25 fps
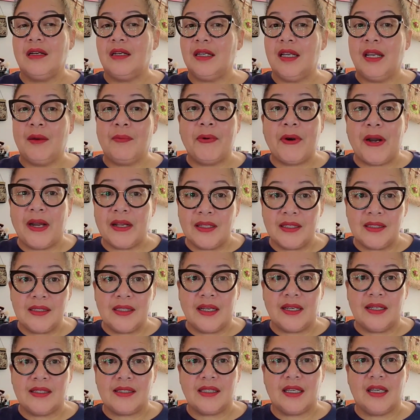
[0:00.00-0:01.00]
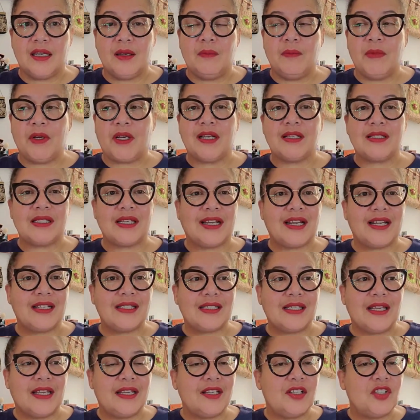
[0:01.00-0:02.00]
It probably doesn't, because like I
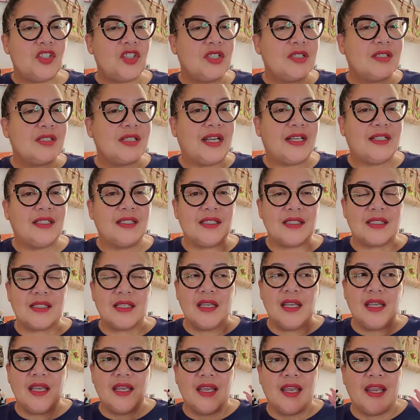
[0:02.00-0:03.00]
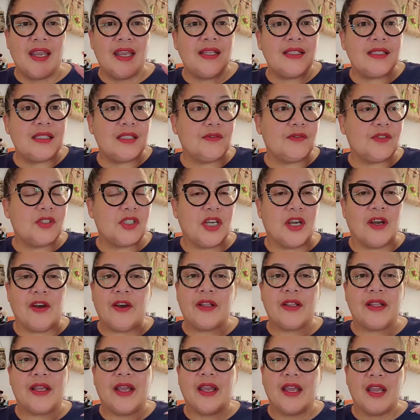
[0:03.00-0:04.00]
said, it's just like this hint of
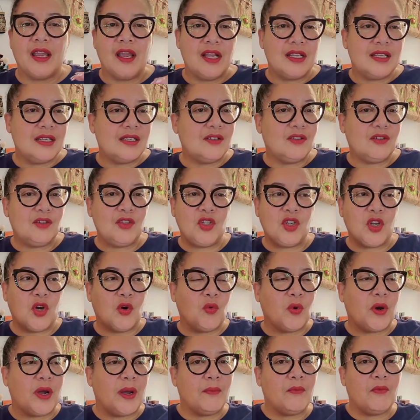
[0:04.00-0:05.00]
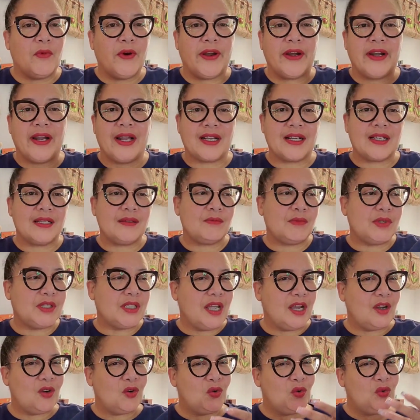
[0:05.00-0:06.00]
cherry. Like, you know, while I'm wearing, I can be
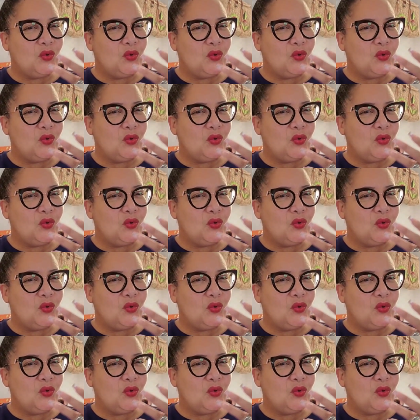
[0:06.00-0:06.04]
like,